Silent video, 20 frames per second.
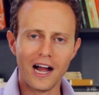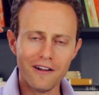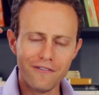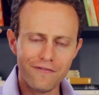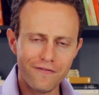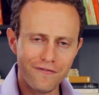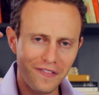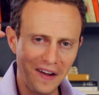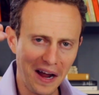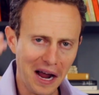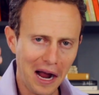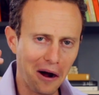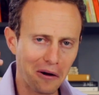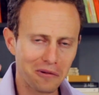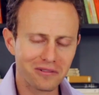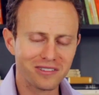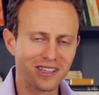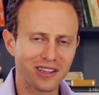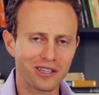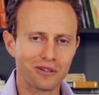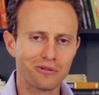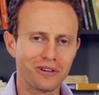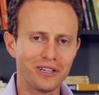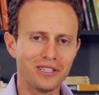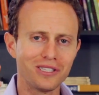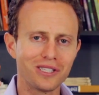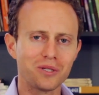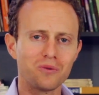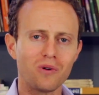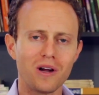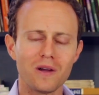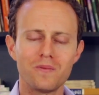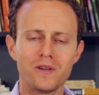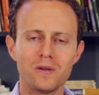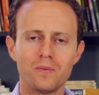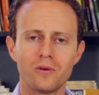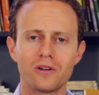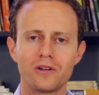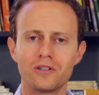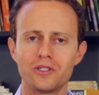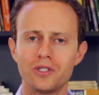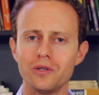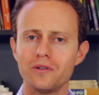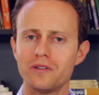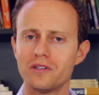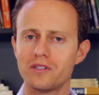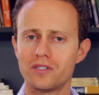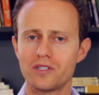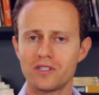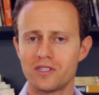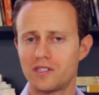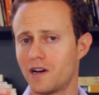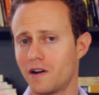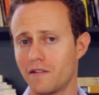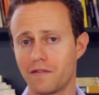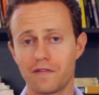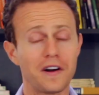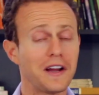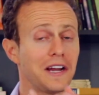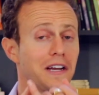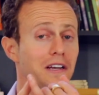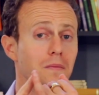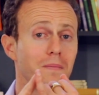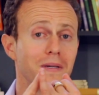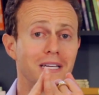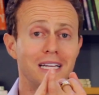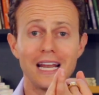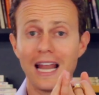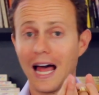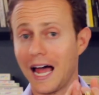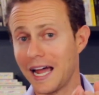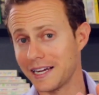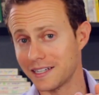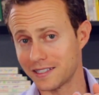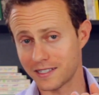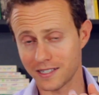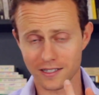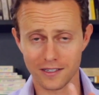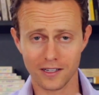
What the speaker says: I found that the reason why people don't do this is they're afraid to be liked,